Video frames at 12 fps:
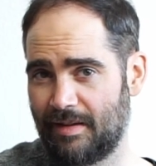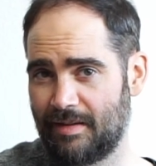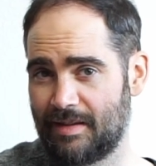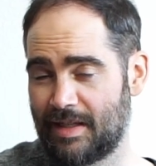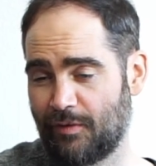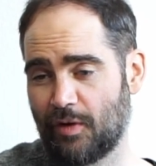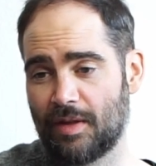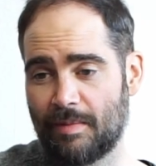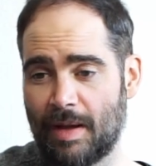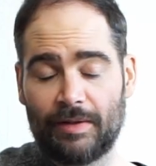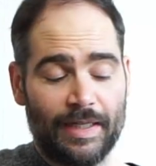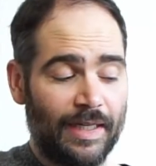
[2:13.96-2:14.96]
different. The
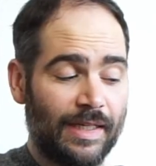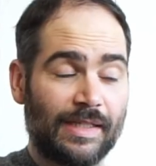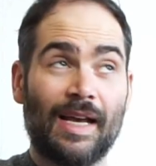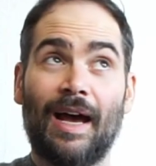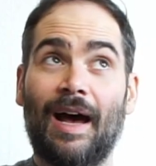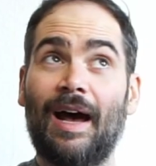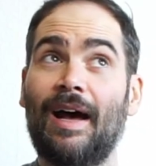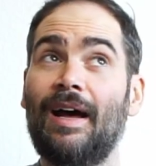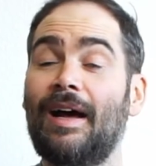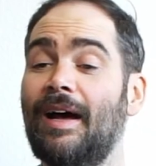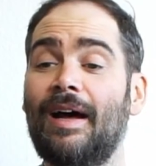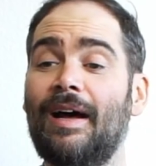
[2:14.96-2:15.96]
melody is,
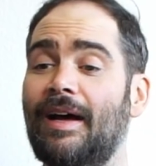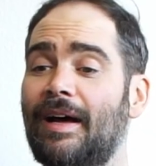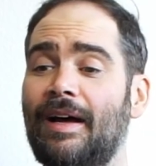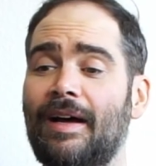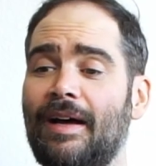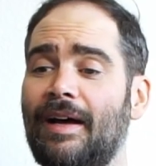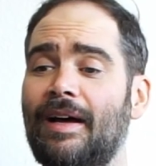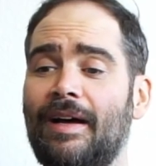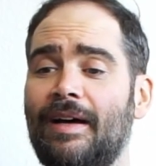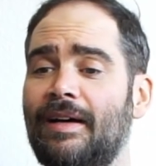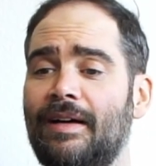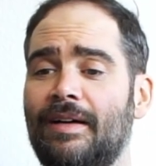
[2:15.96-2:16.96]

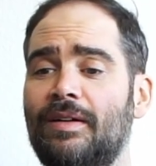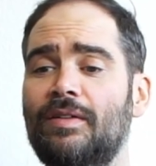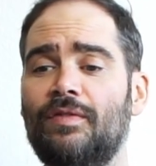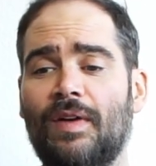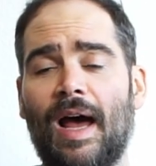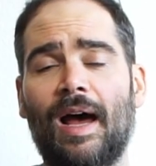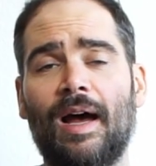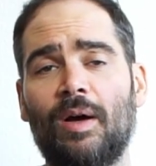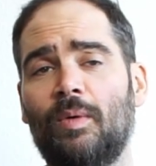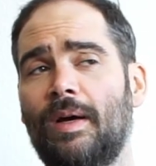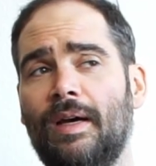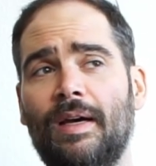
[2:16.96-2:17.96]
I'll fly
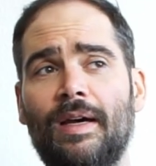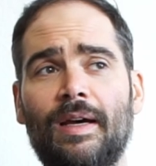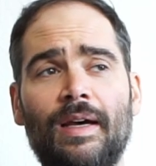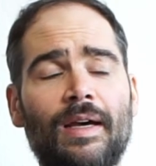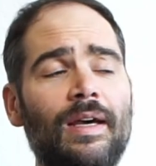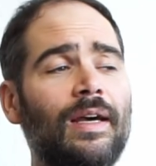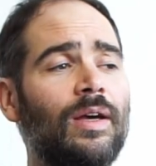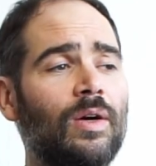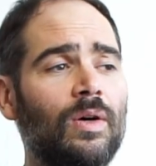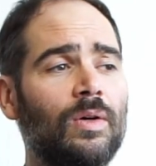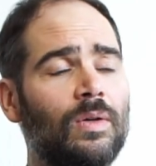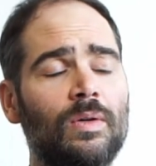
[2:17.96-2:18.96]
away,
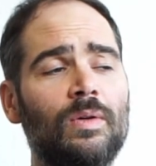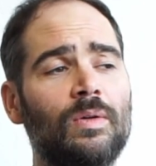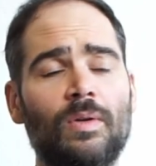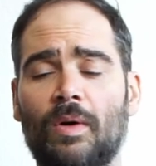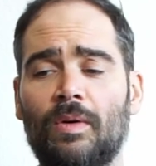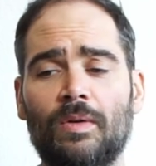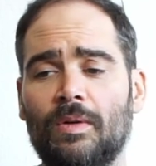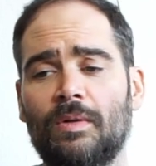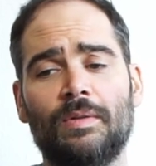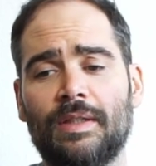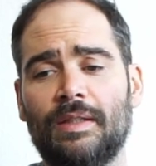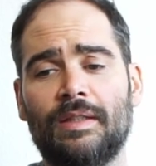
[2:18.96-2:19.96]
oh
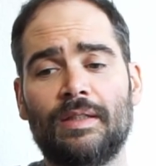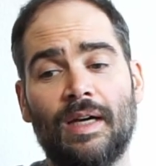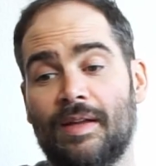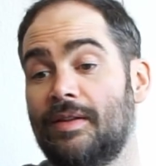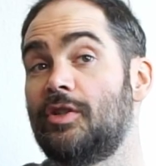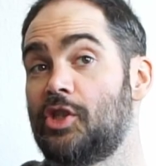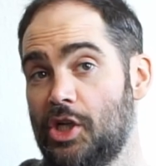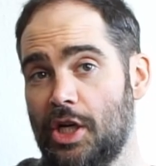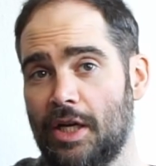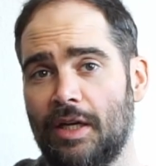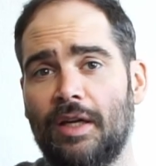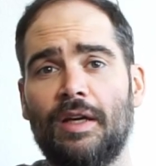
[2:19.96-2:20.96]
Lordy,
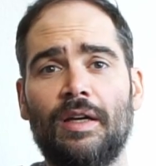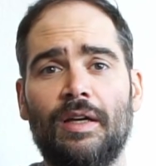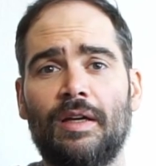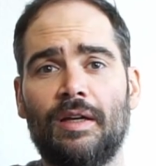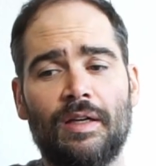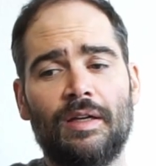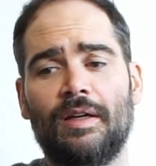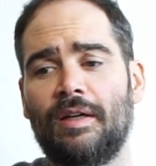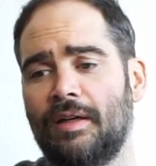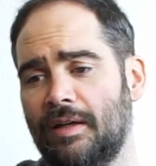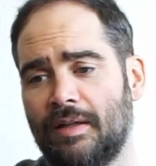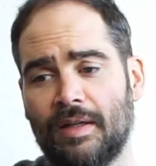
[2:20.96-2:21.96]
G,
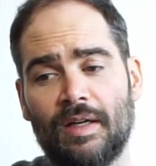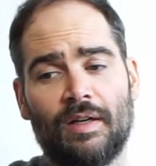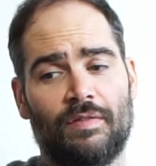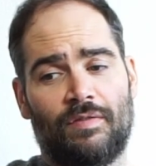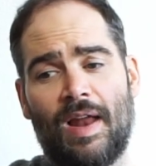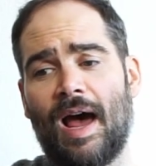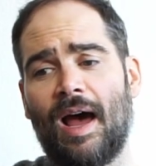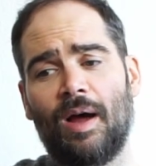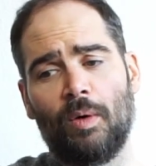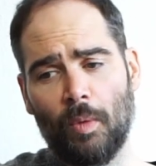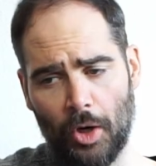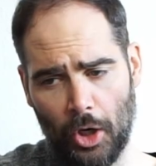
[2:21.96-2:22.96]
fly
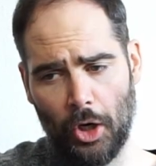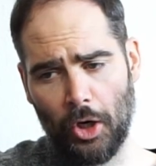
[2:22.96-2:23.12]
away.